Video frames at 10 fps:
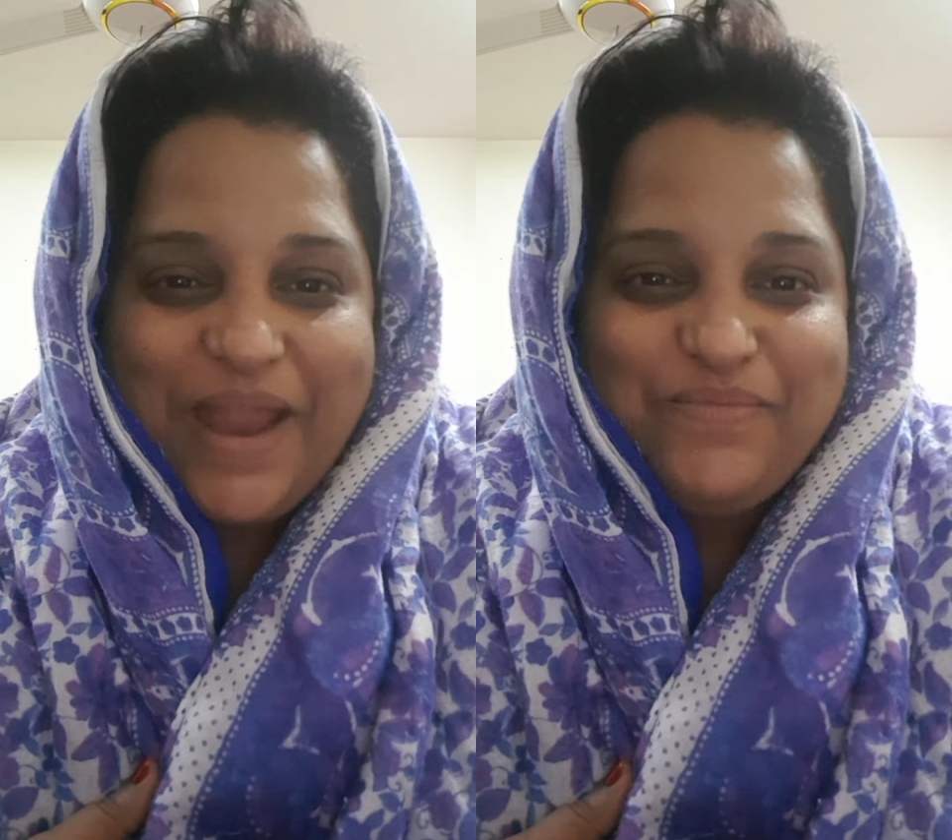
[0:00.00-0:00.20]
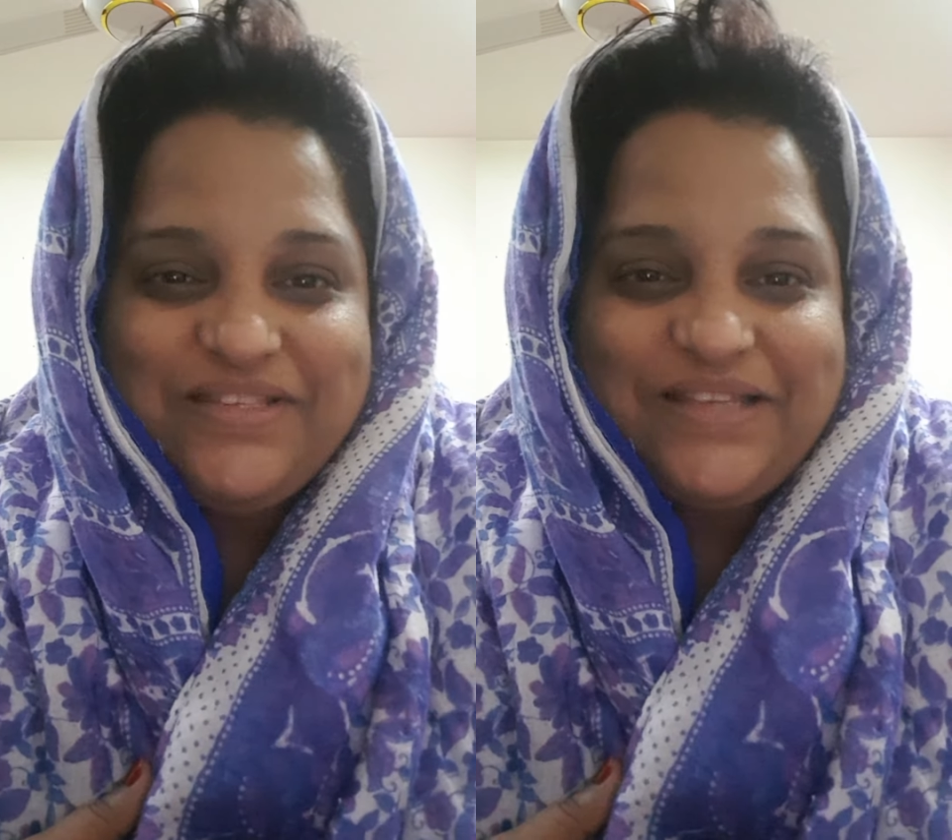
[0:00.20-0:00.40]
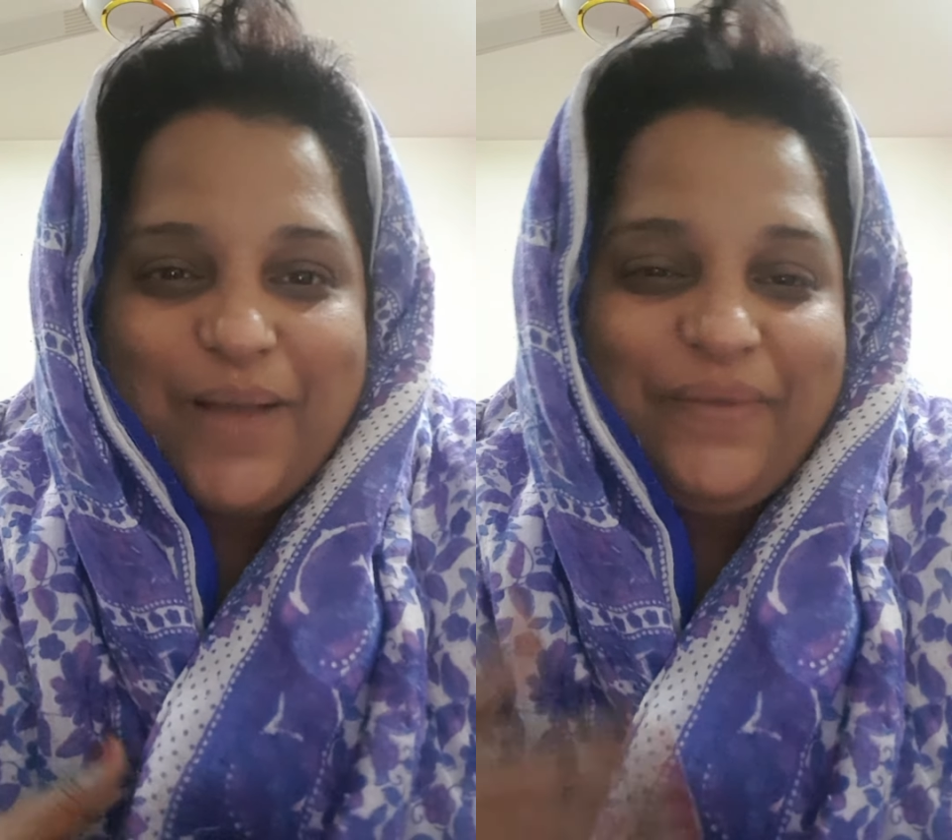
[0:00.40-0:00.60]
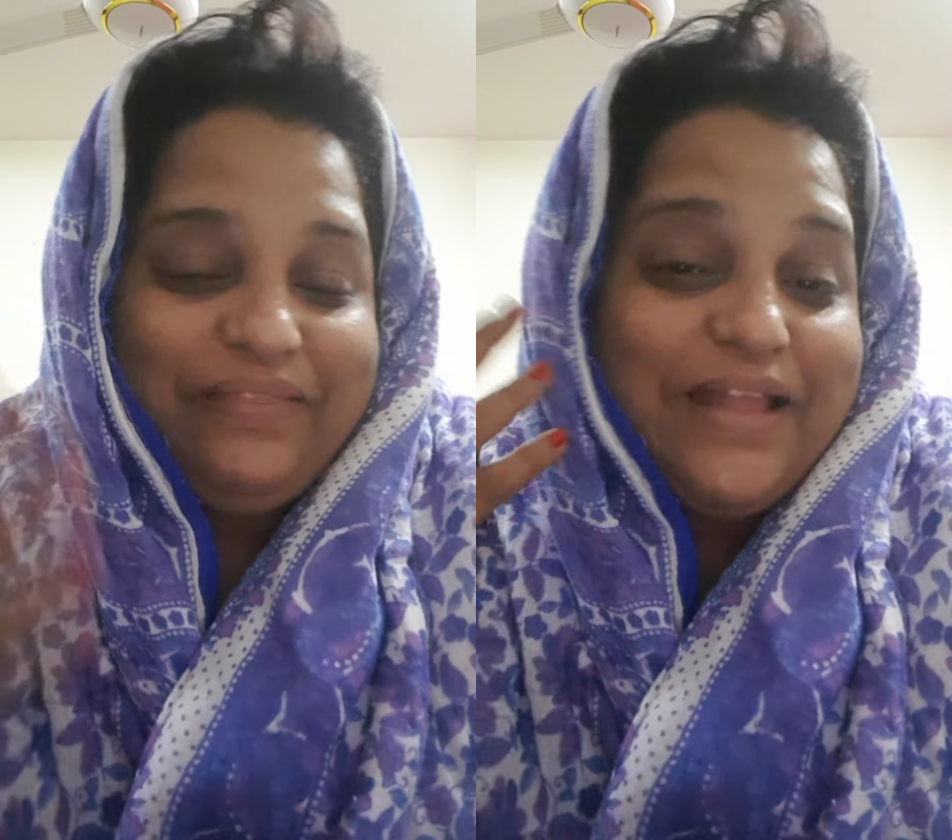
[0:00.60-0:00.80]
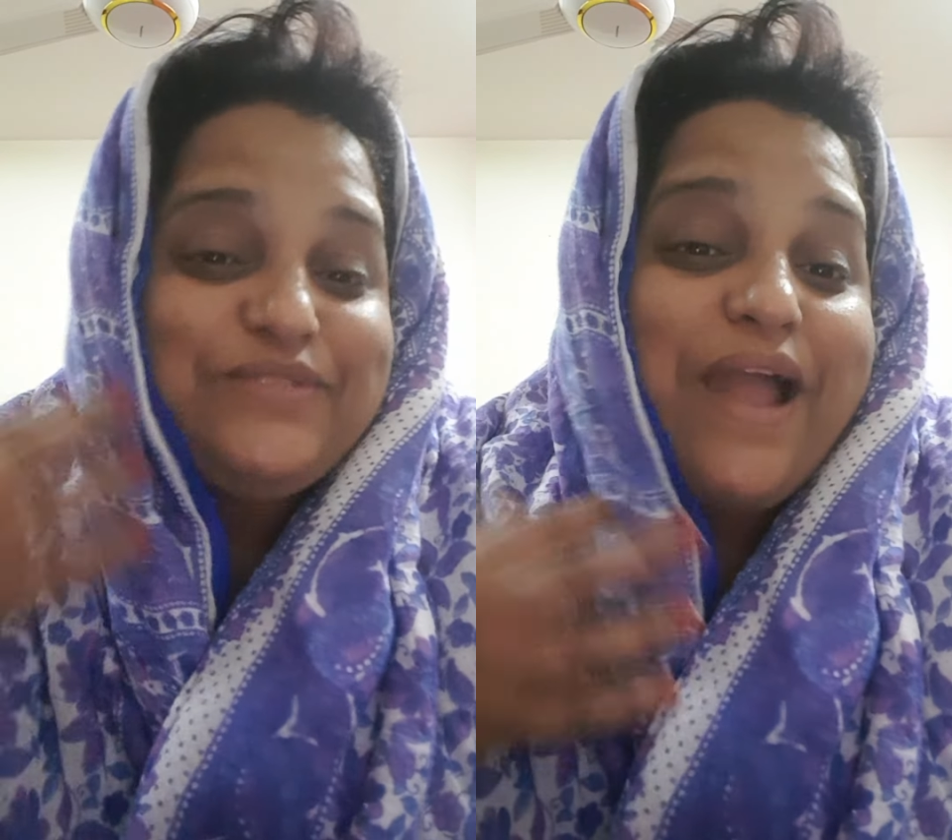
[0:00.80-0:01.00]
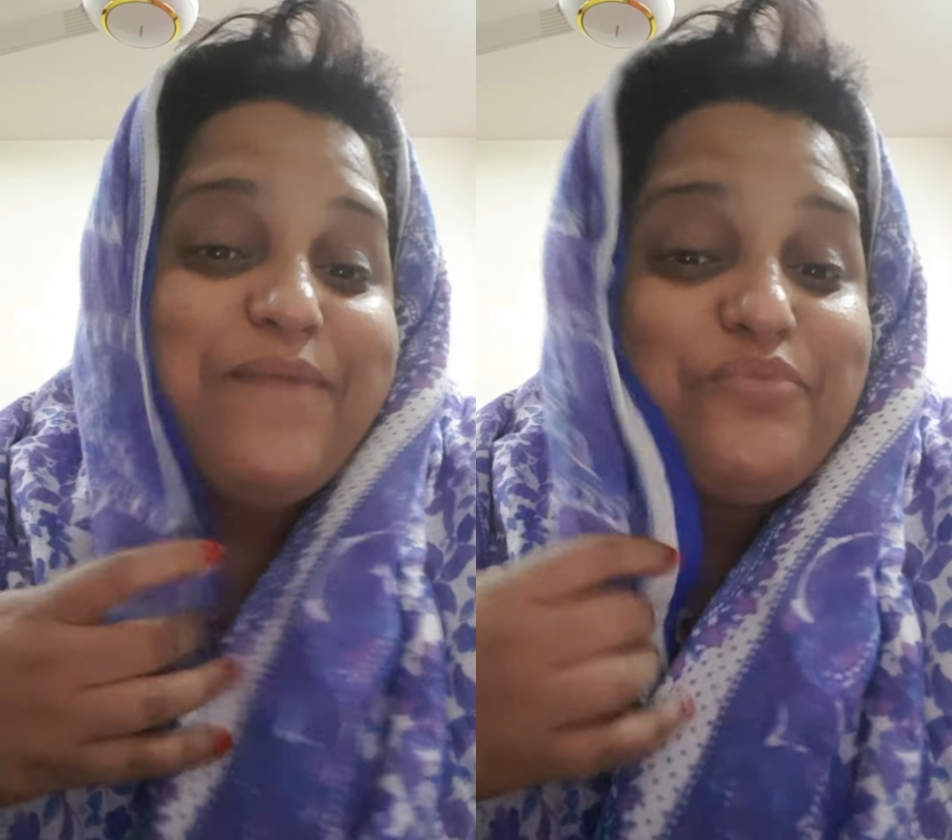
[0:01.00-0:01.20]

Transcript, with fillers: time is coming that's why